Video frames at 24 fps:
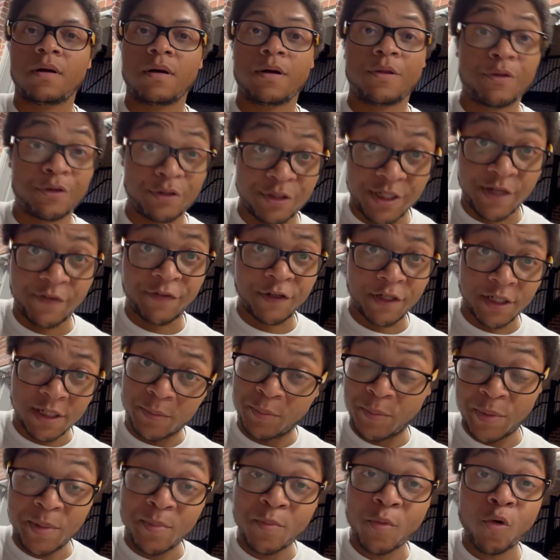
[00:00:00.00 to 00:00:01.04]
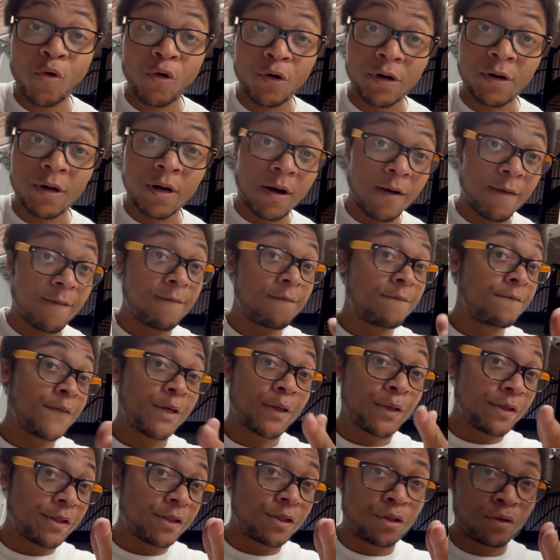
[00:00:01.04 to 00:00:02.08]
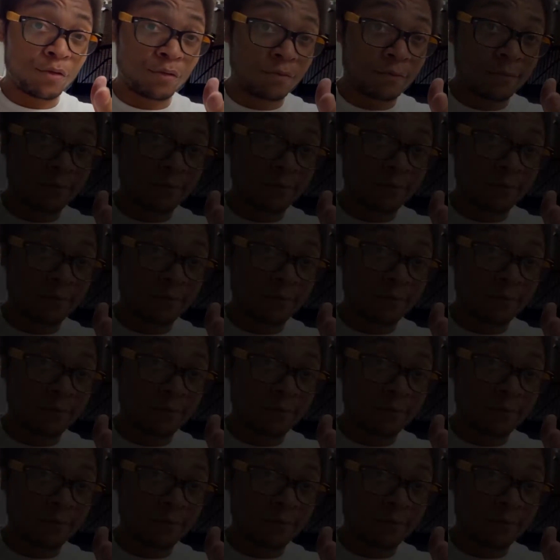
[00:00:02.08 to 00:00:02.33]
There's definitely going to be more very soon.